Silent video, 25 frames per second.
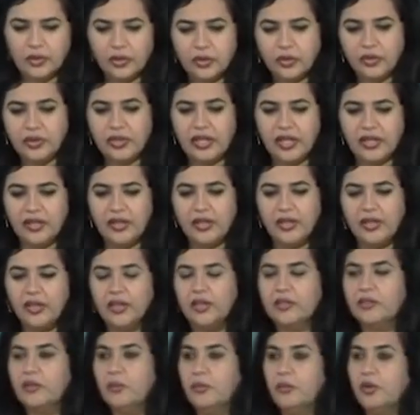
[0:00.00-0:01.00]
Okay.
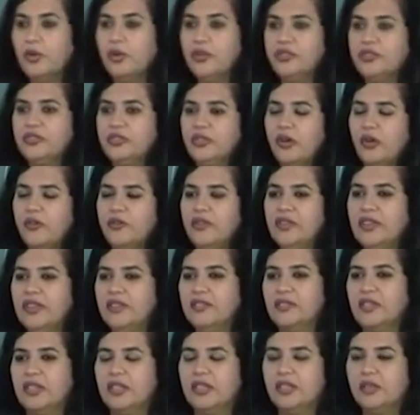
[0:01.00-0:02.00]
So, most of
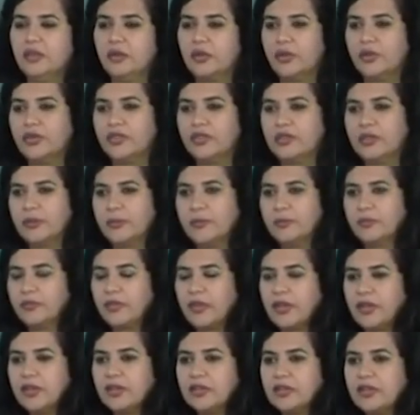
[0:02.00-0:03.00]
these heroes,
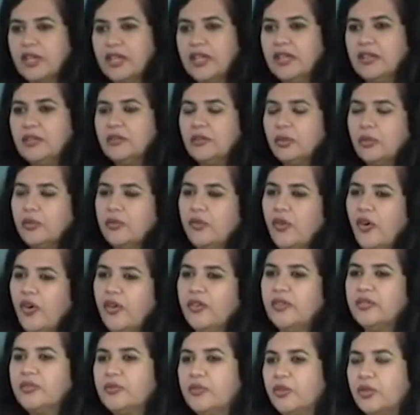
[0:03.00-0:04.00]
think
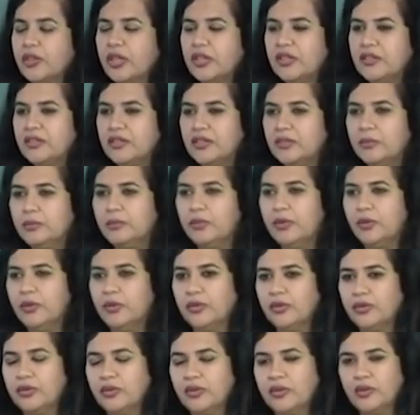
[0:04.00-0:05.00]
Truffaut's four hundred
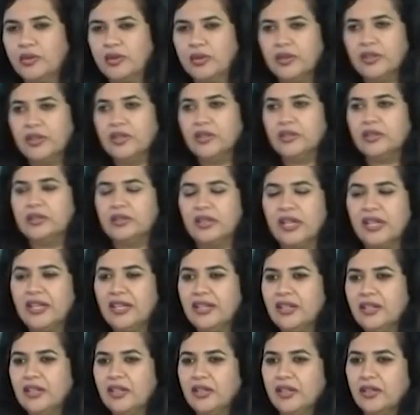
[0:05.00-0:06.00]
Blows,
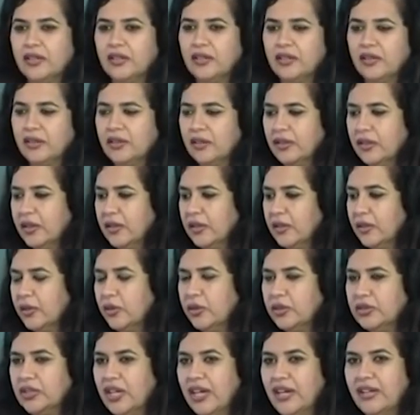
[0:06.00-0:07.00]
think
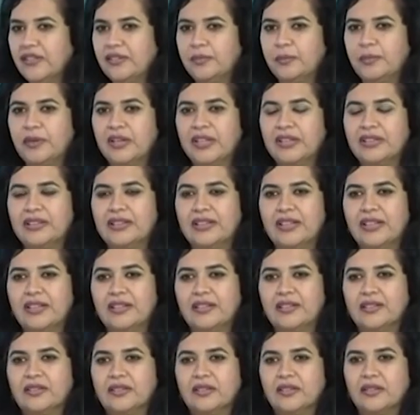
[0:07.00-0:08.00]
Godard's
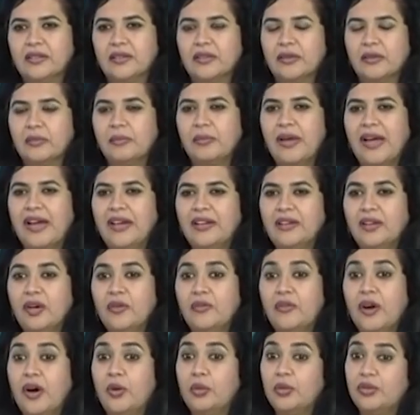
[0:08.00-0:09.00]
Breathless, Band
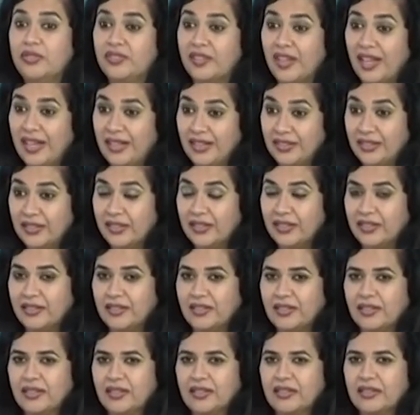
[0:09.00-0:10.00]
of
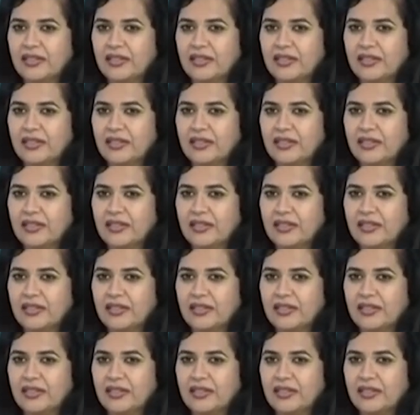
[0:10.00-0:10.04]
Outsiders,